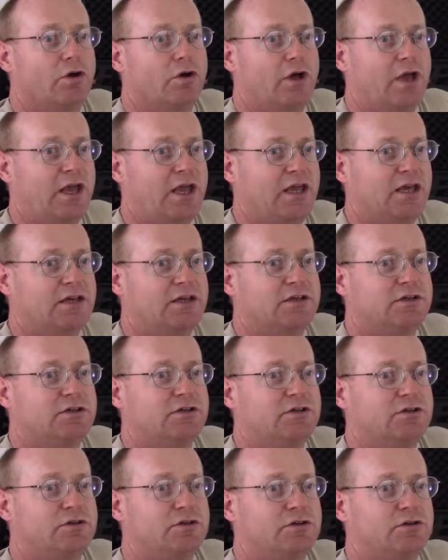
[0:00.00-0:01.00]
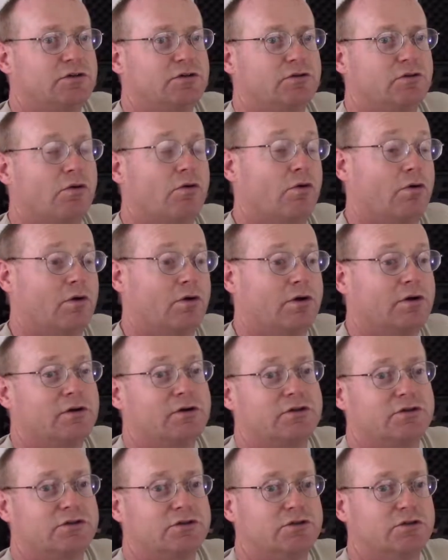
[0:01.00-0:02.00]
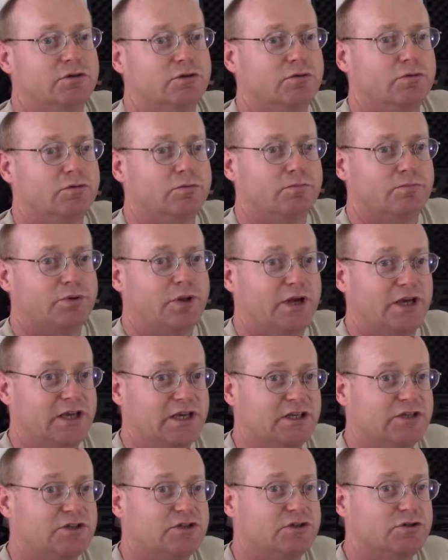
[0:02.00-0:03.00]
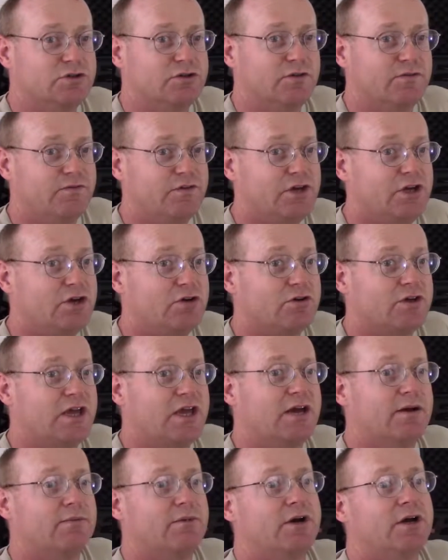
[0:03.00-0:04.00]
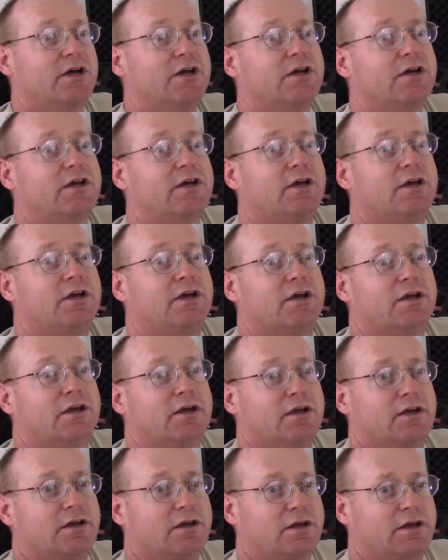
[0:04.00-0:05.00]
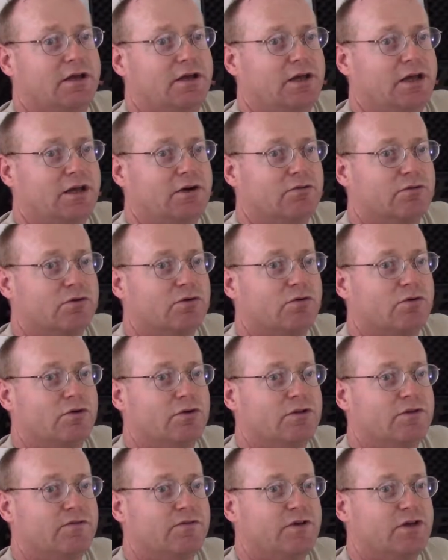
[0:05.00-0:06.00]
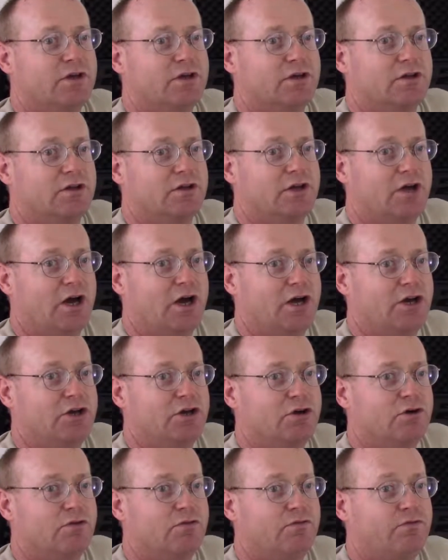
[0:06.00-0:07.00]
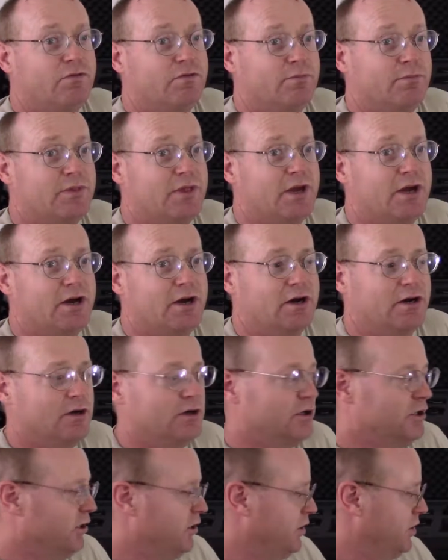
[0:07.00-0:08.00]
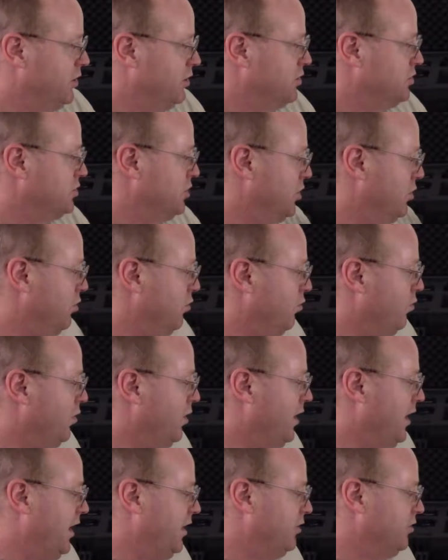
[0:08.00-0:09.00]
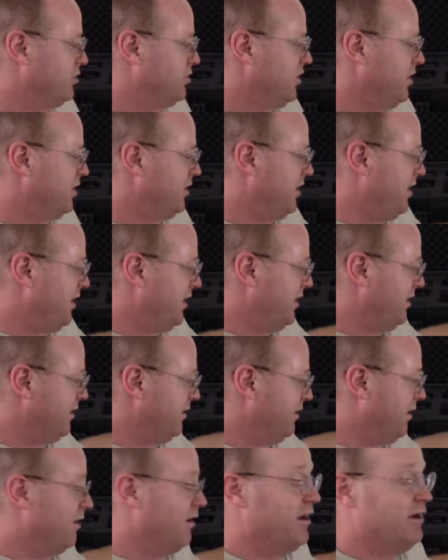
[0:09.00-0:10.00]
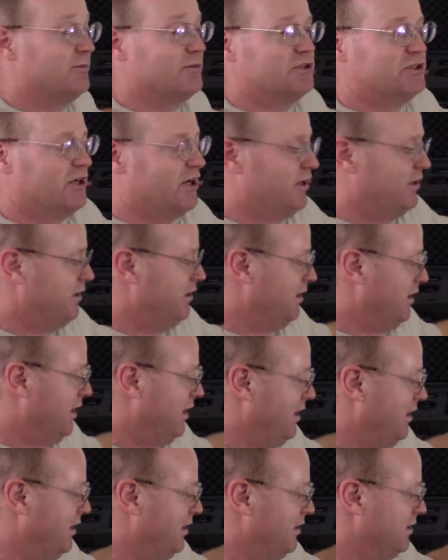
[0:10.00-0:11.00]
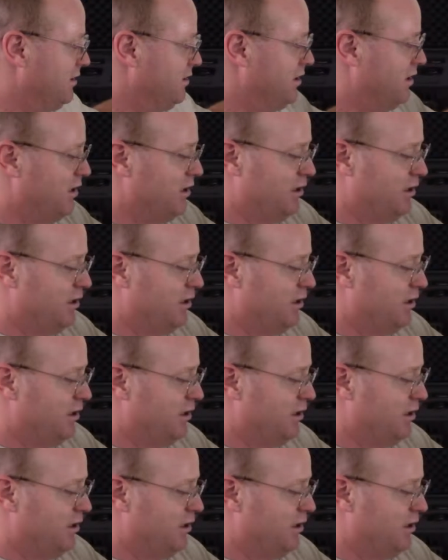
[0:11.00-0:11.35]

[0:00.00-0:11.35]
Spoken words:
and or to plug into the video camera and record the audio from there. So I looked online on Amazon, and the